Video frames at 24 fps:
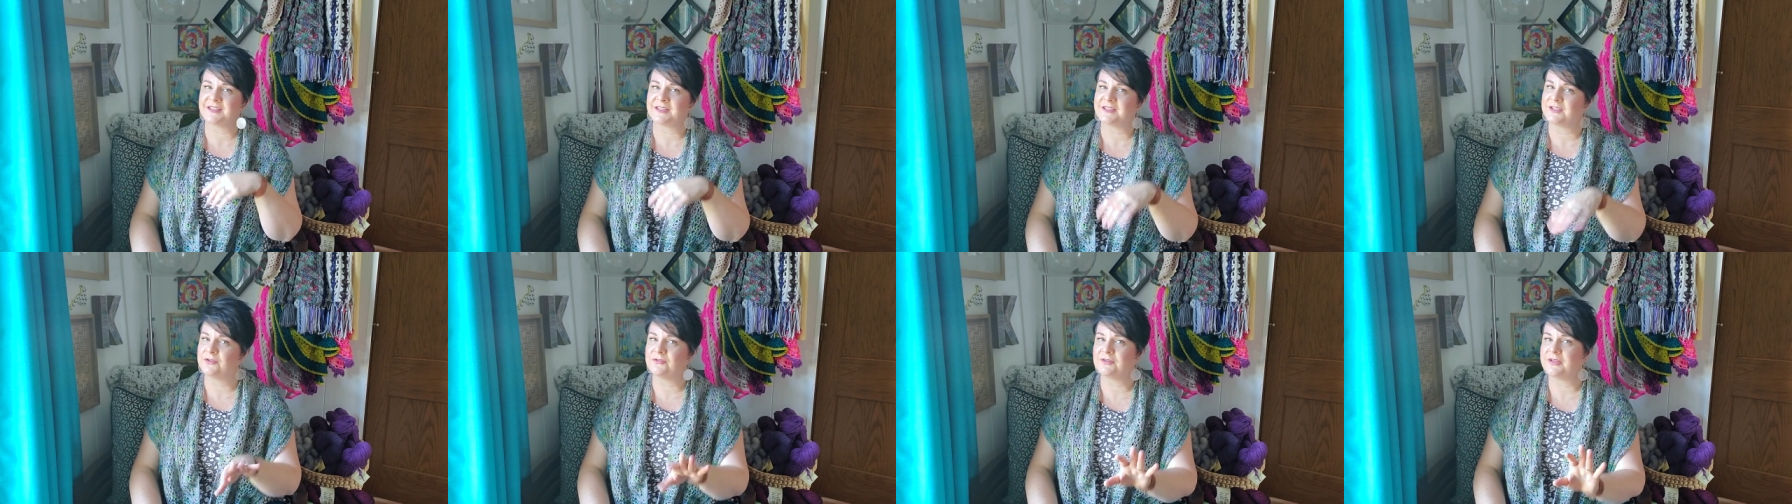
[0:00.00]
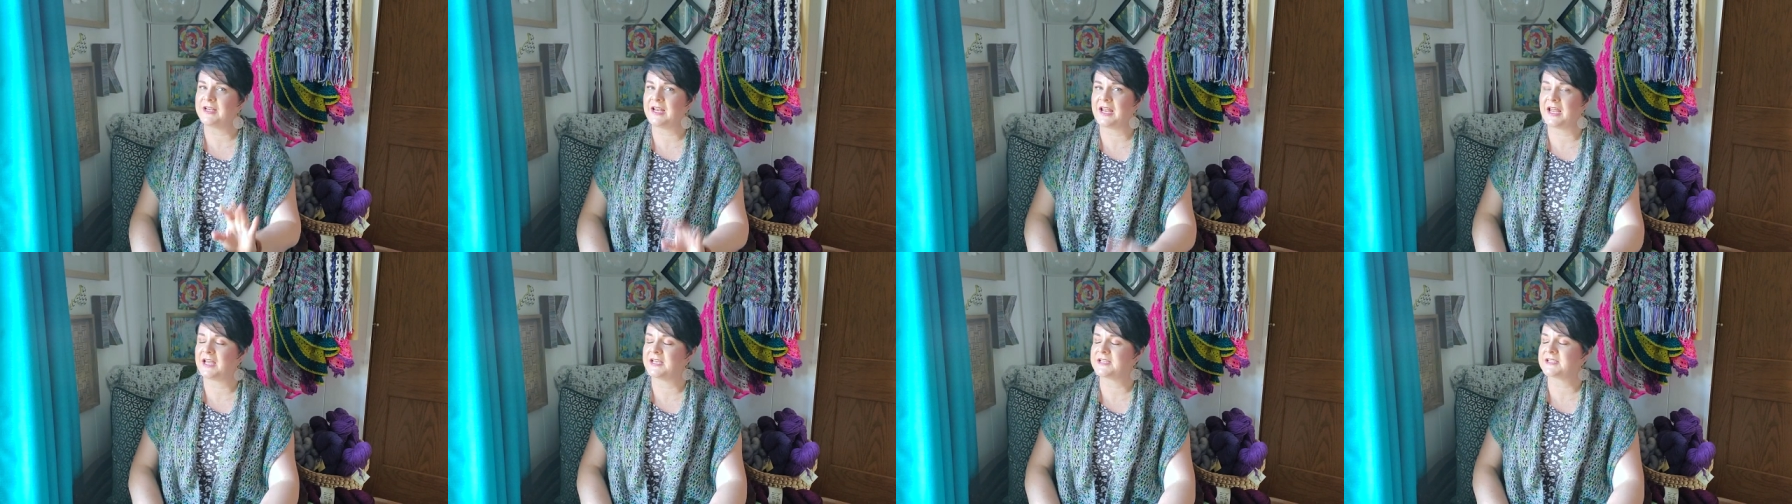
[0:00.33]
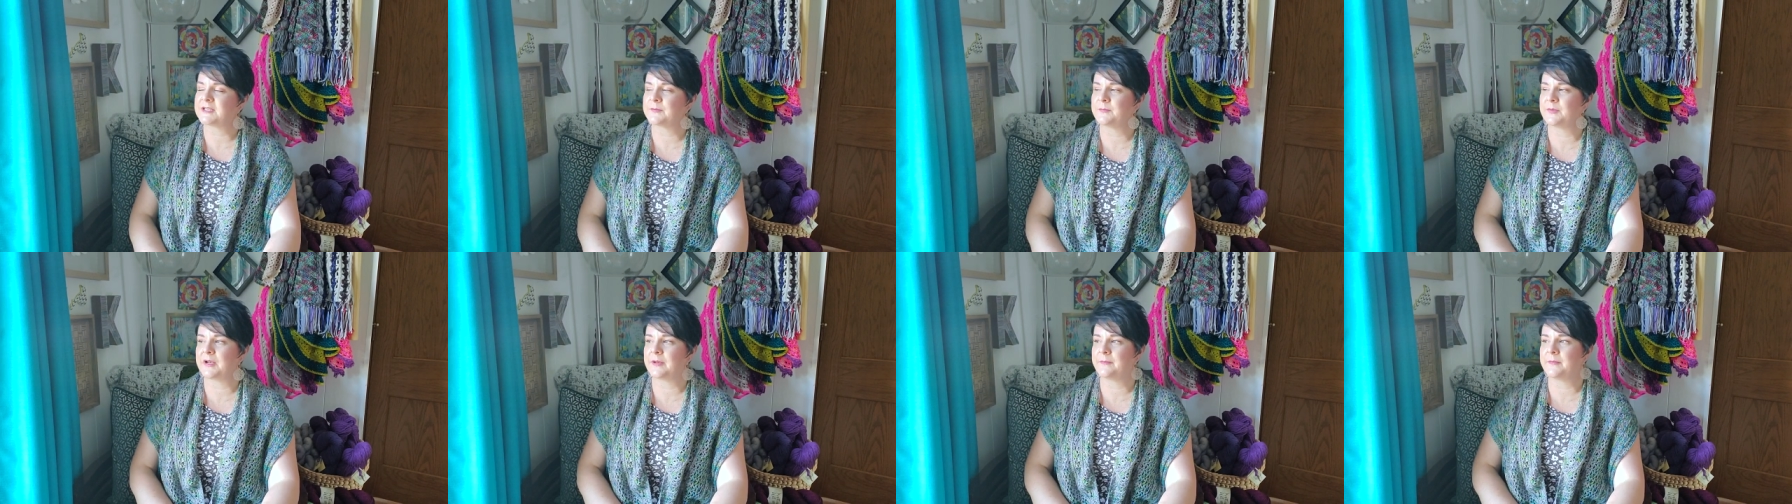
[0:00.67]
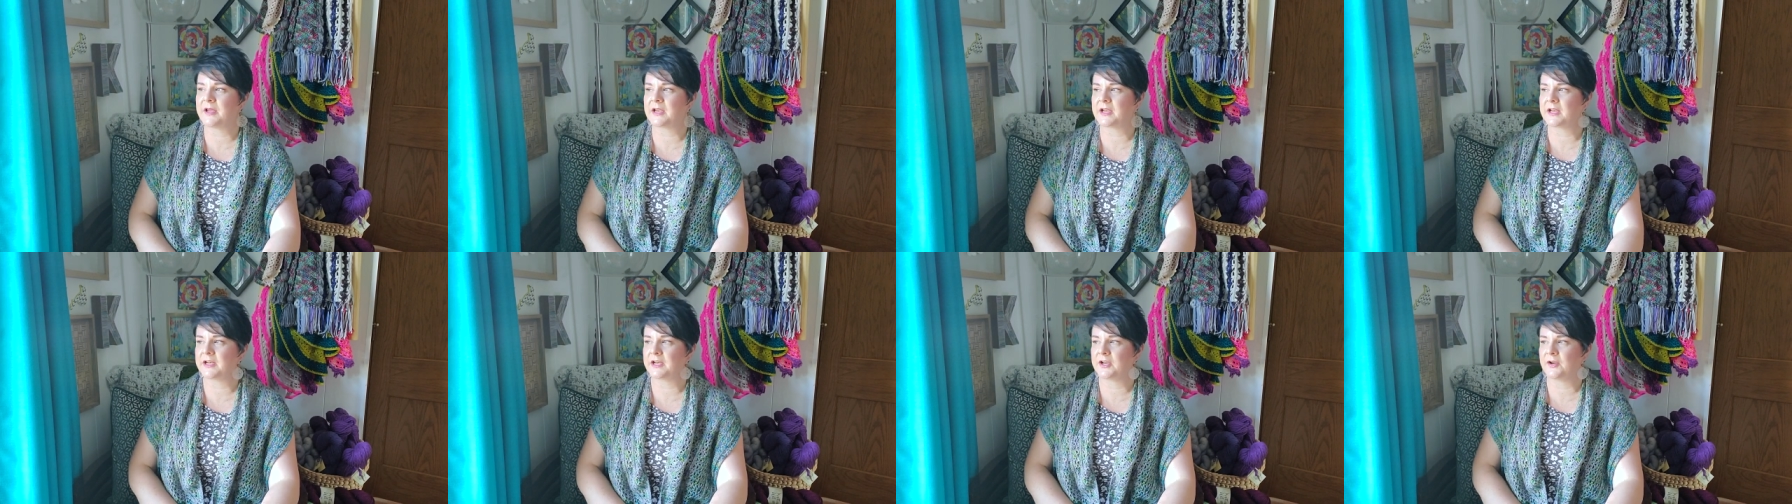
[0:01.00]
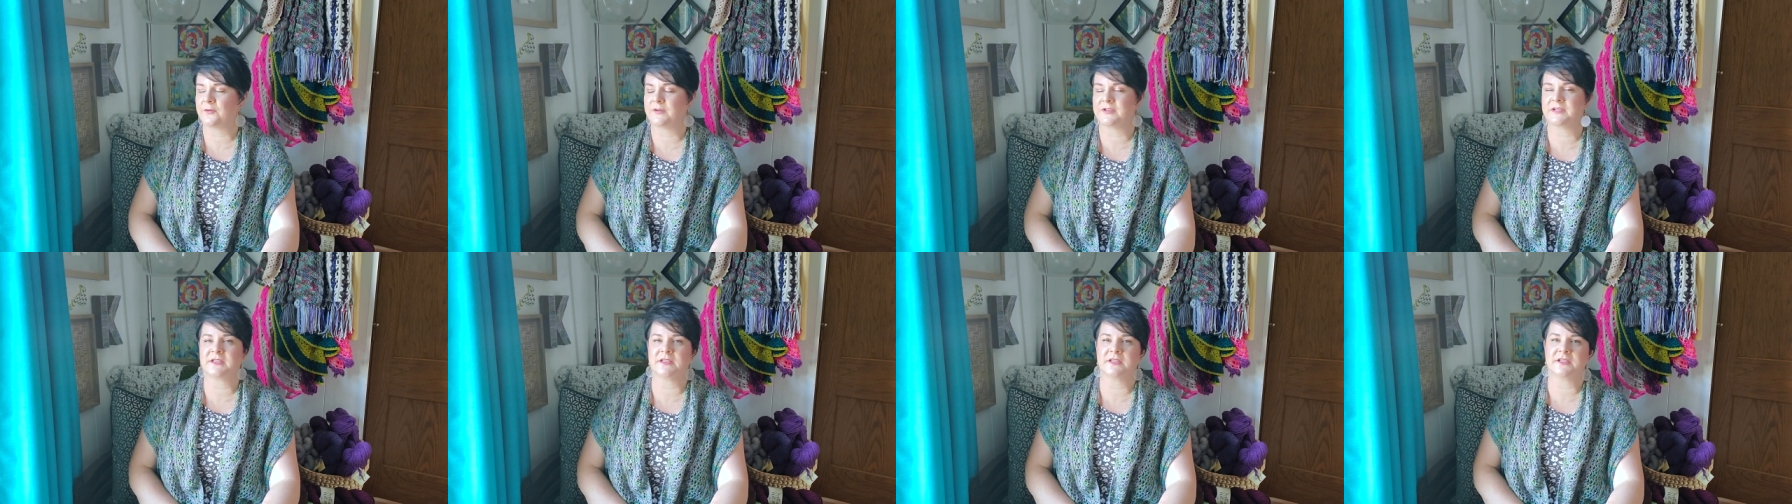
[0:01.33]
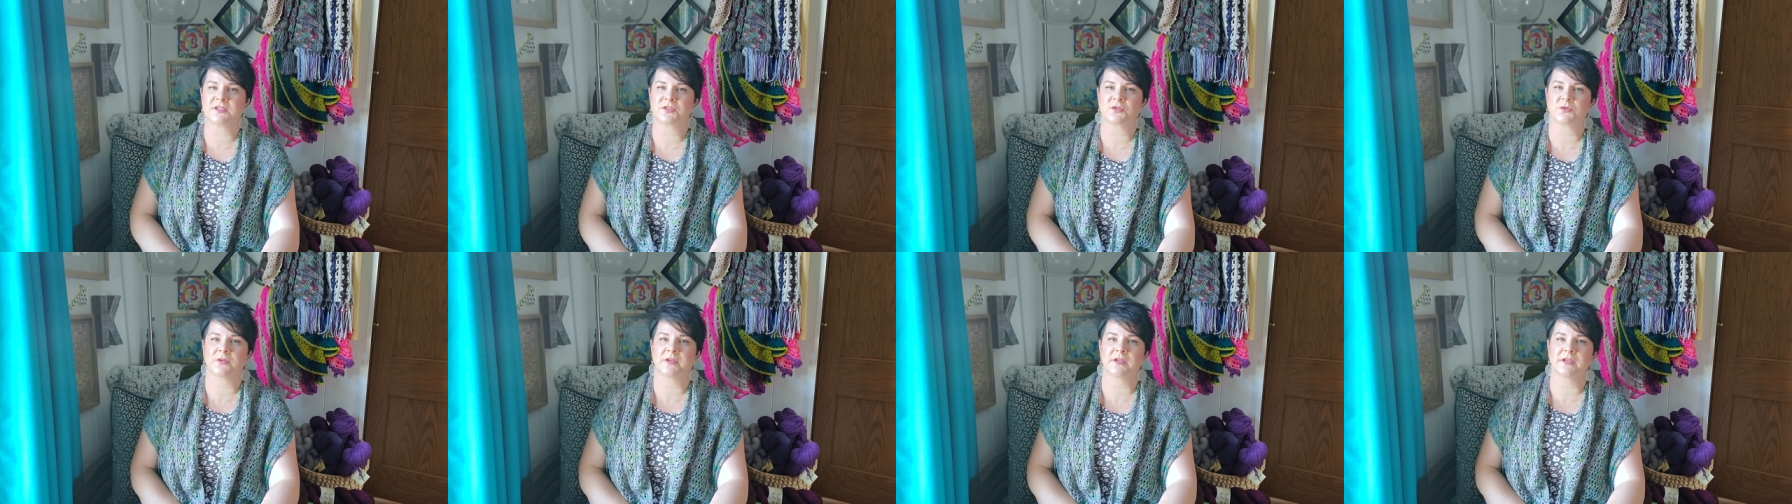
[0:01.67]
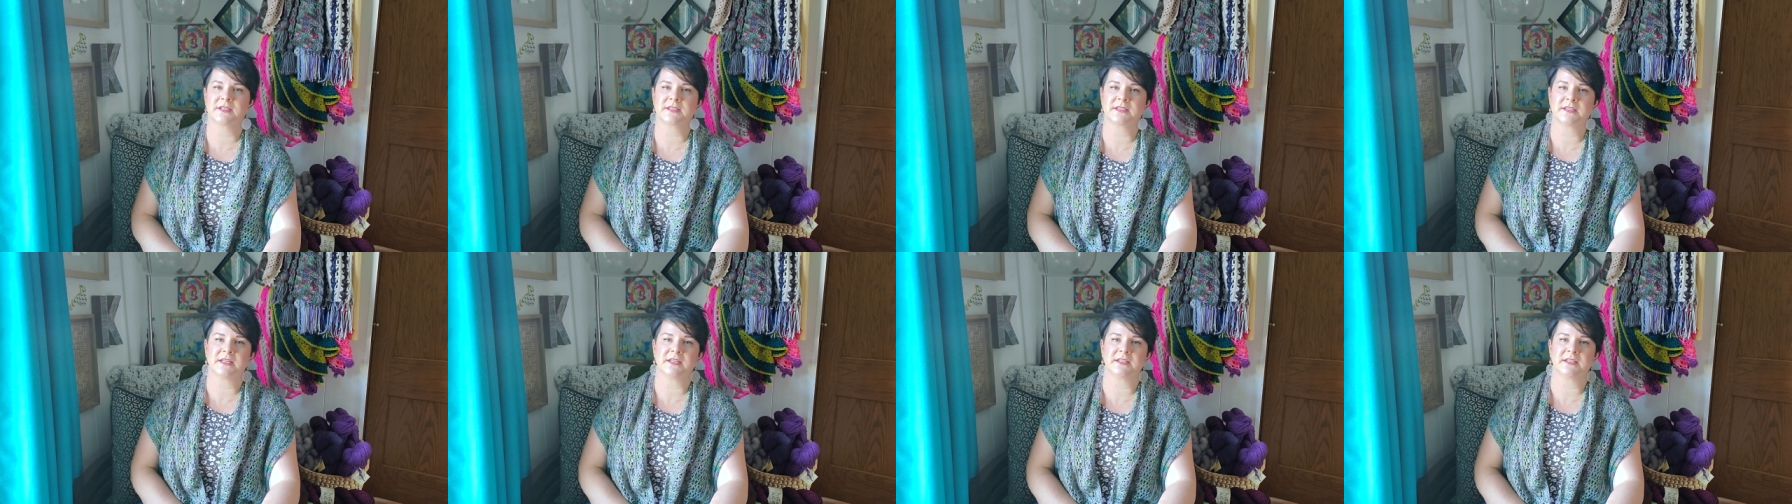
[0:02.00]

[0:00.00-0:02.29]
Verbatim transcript: You can ask, but I'm not going to go into the stories